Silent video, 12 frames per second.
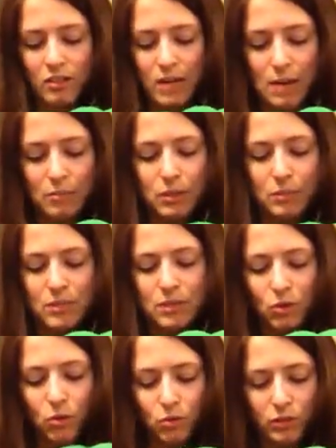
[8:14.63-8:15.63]
I'm pretty much
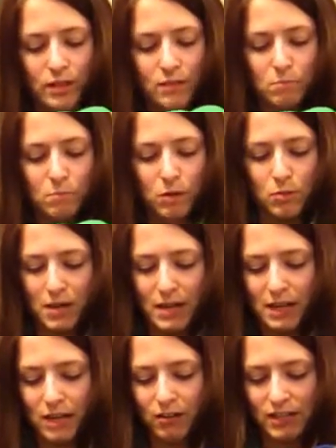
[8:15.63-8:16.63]
the only mermaid
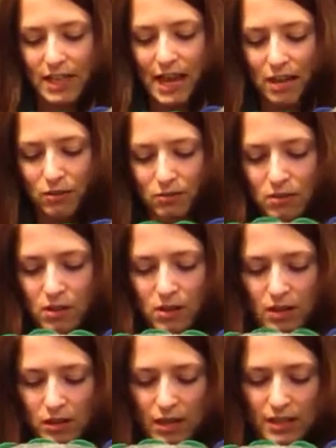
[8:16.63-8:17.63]
here in town.
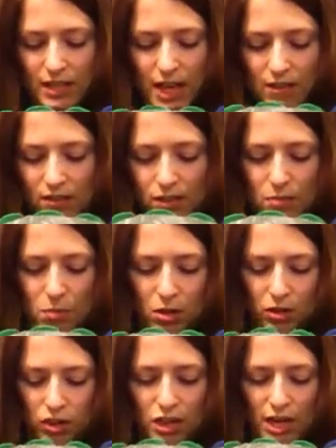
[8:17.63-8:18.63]
It's kind of a
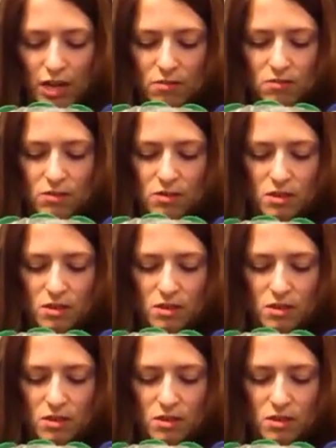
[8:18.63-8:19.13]
smallish town.